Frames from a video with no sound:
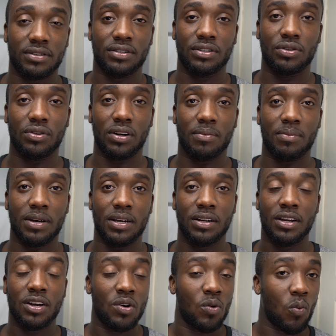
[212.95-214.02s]
You know what I mean?
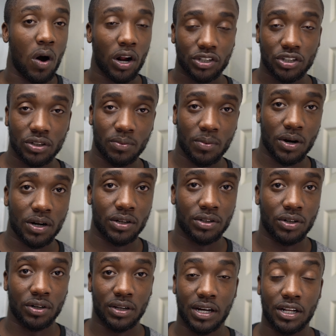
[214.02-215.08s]
Watching the market
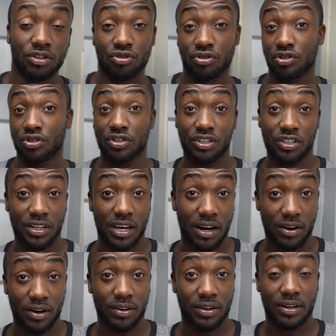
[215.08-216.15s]
turn against you, you're
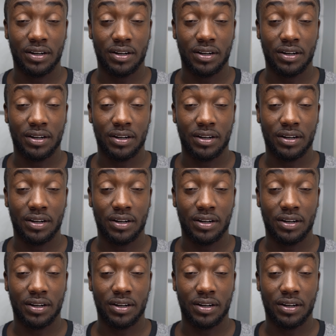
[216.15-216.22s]
scared.